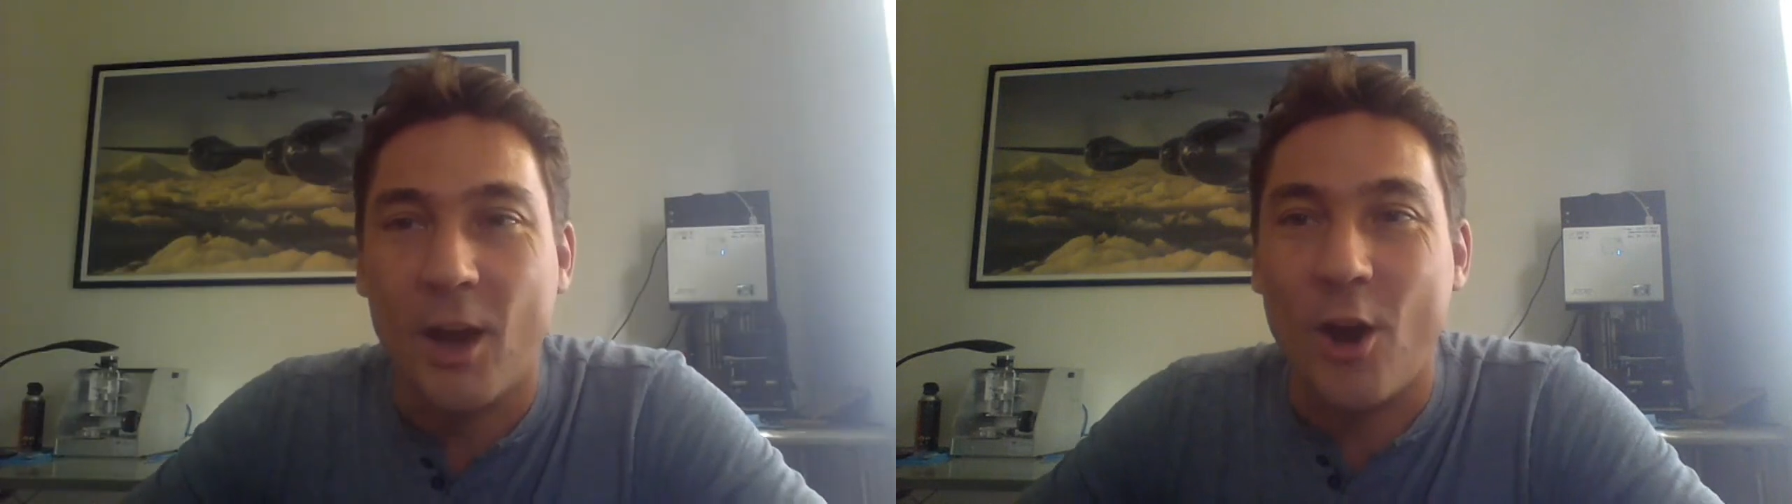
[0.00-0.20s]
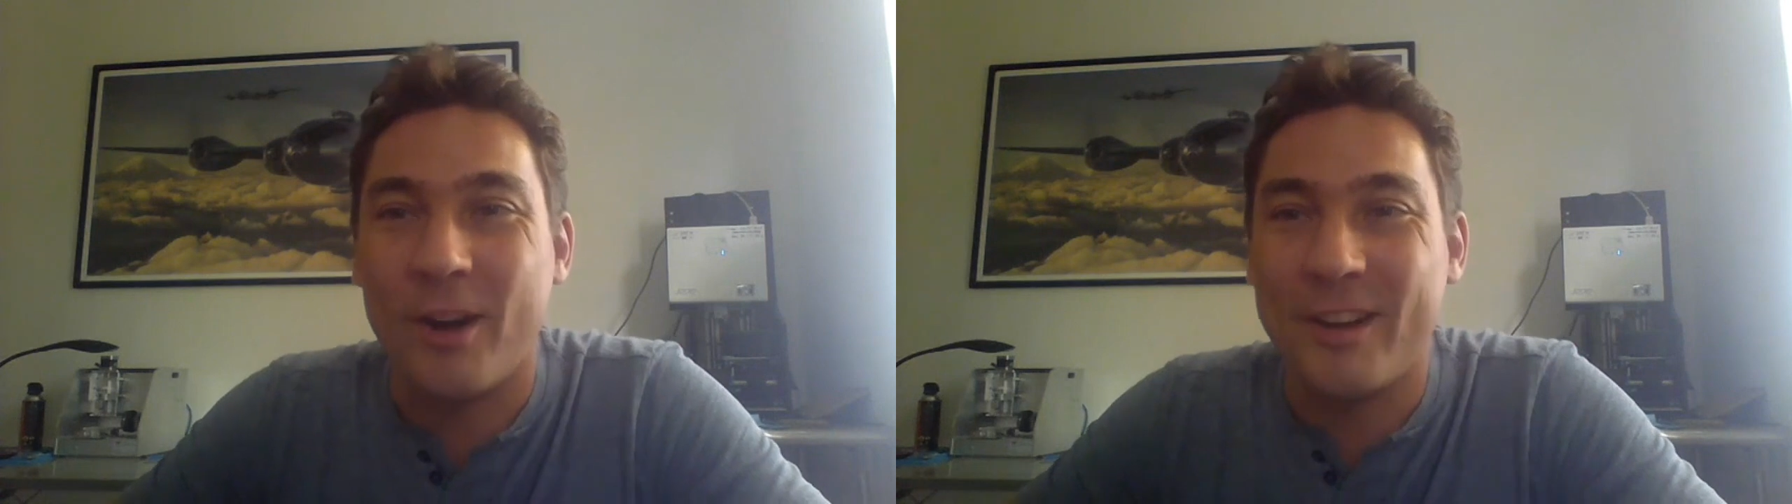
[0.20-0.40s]

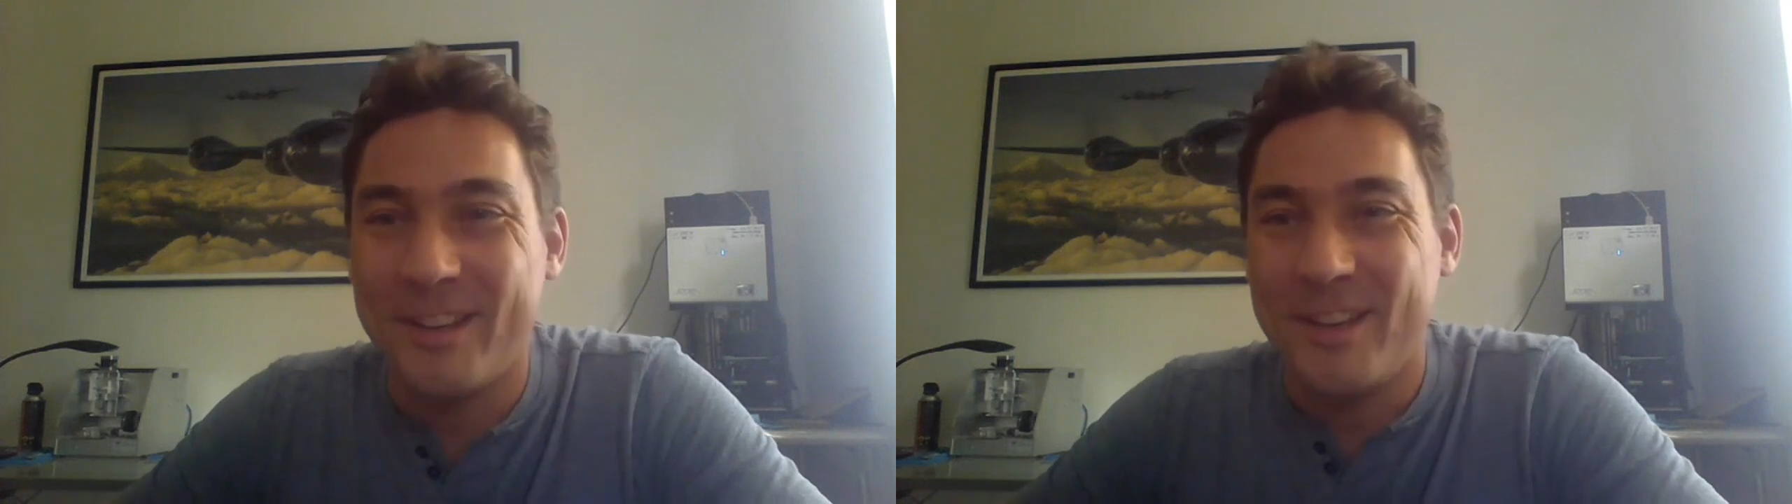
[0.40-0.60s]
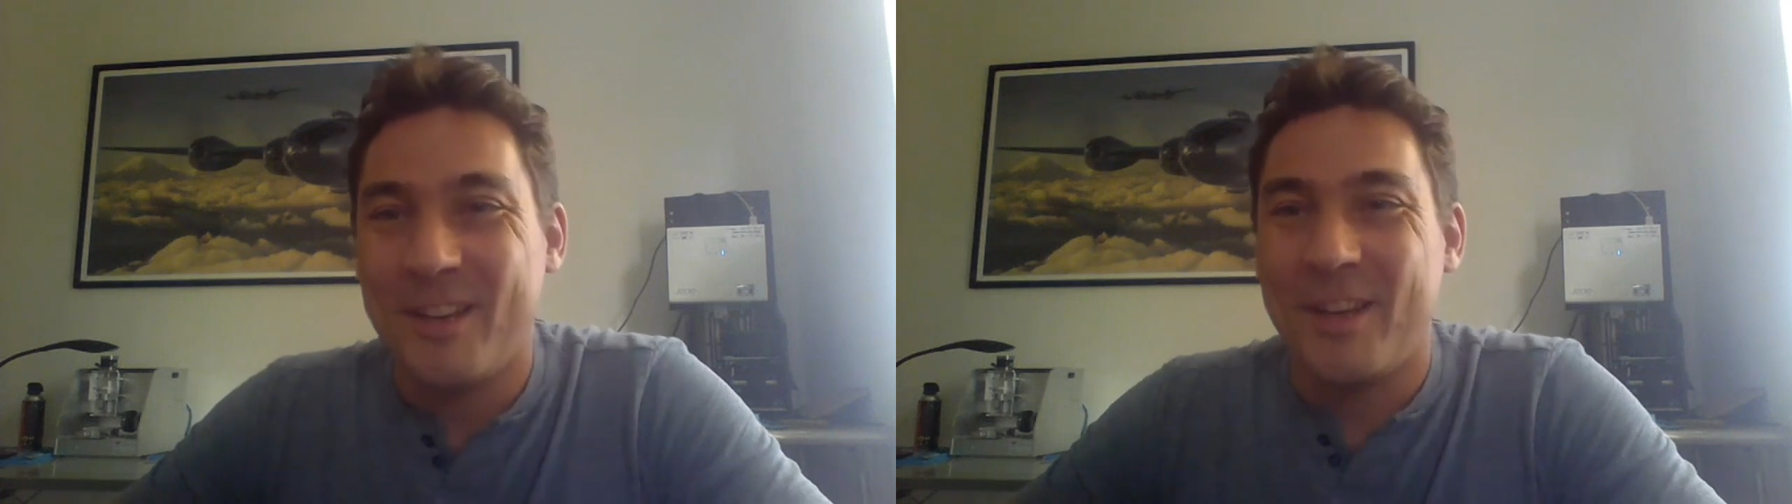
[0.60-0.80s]
Oh,
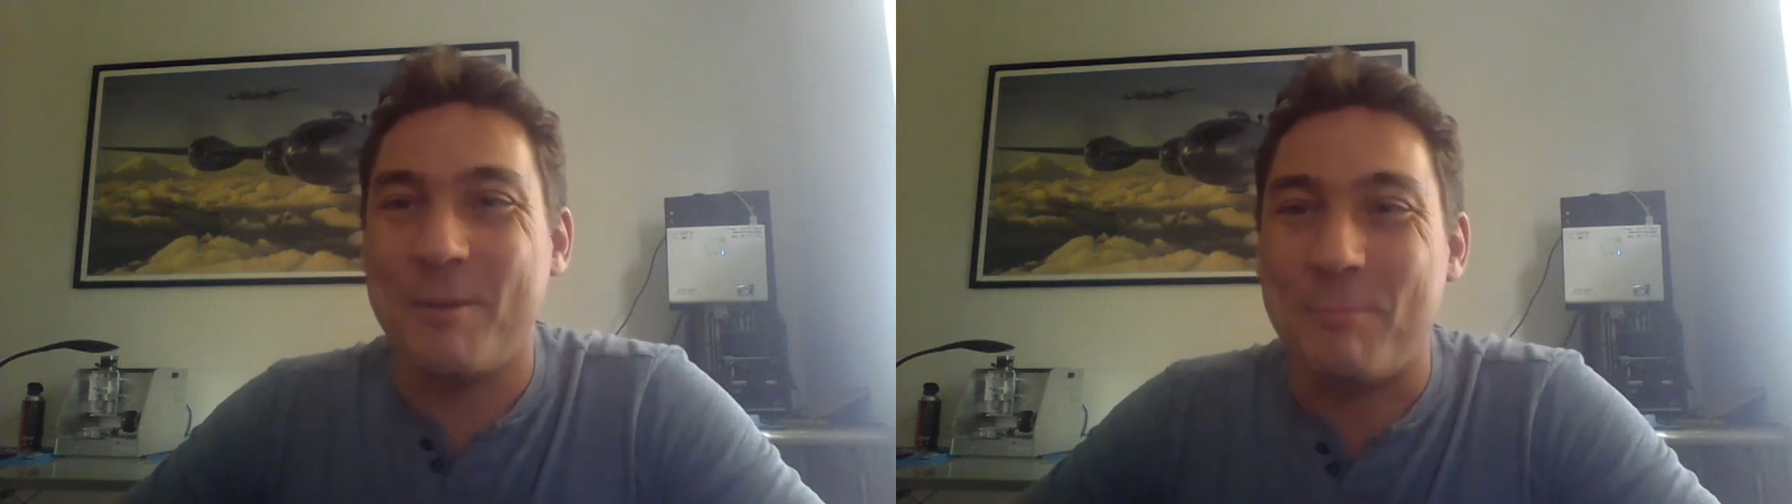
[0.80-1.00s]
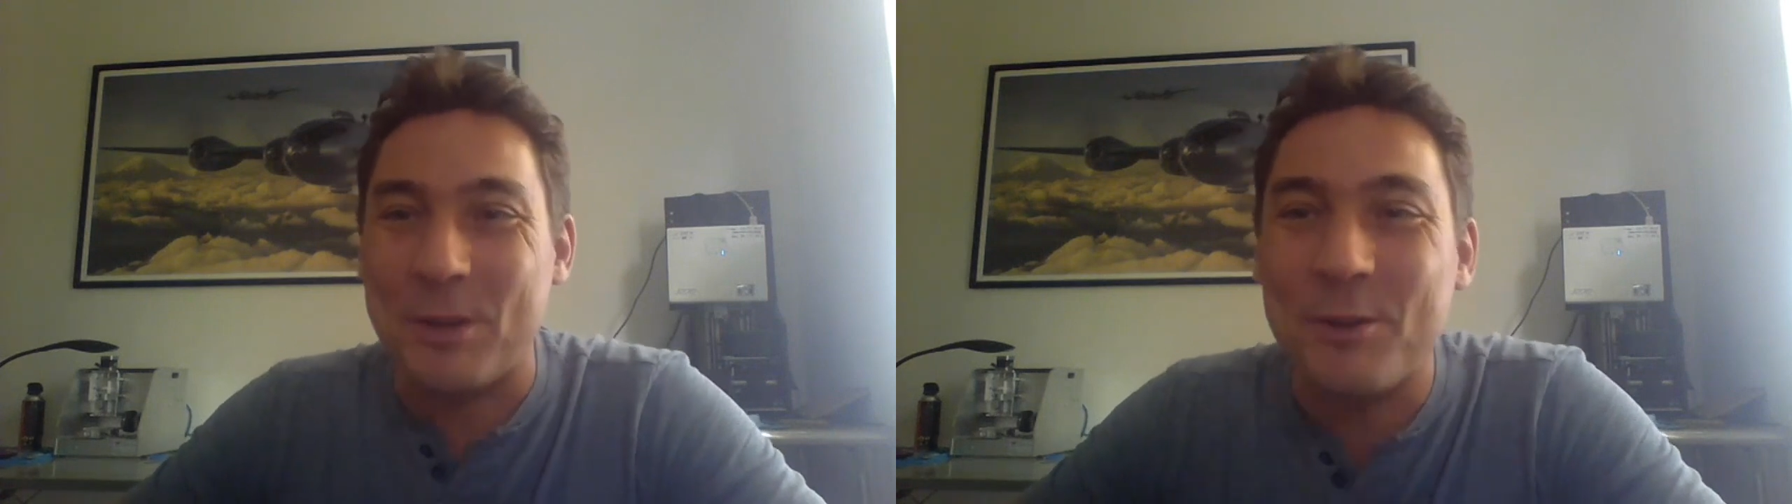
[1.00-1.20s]

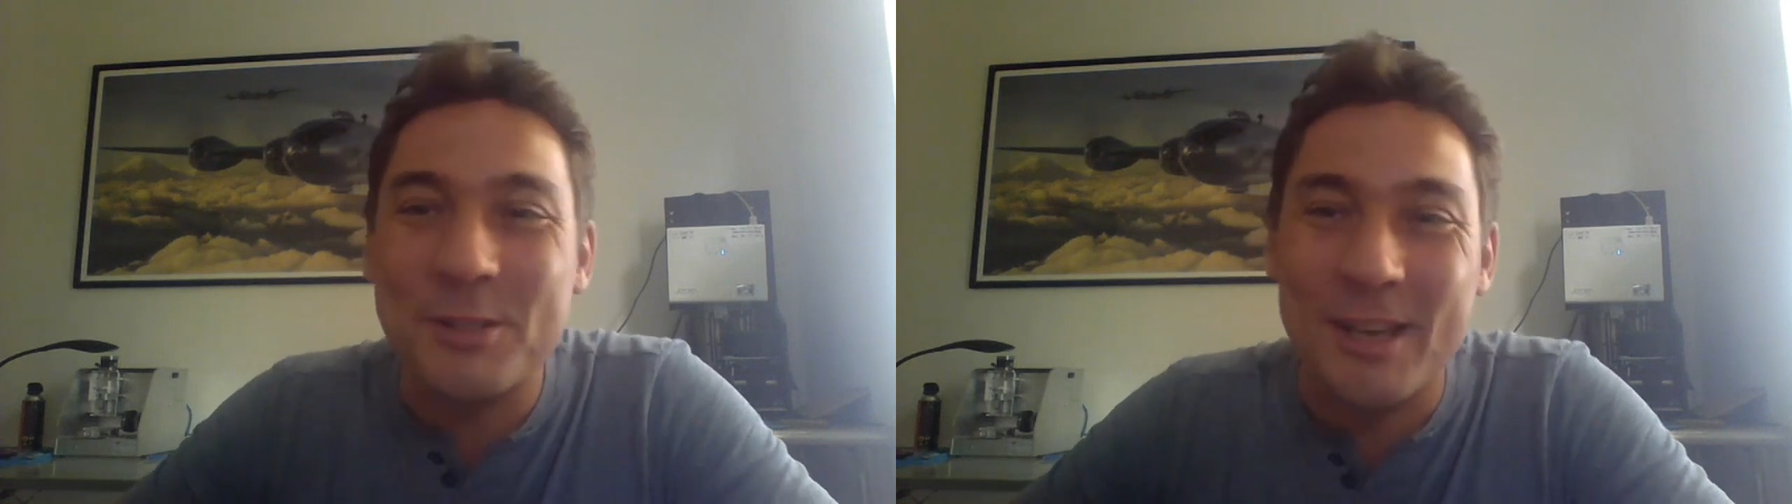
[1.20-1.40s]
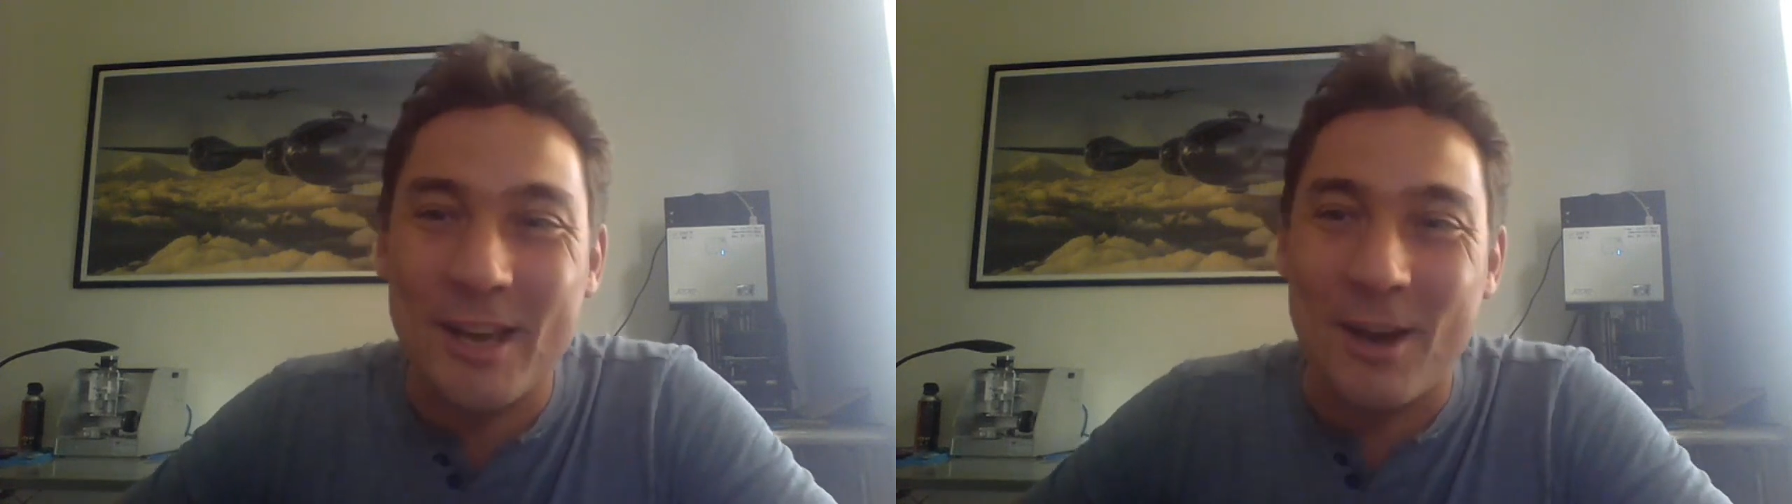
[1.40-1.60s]
because I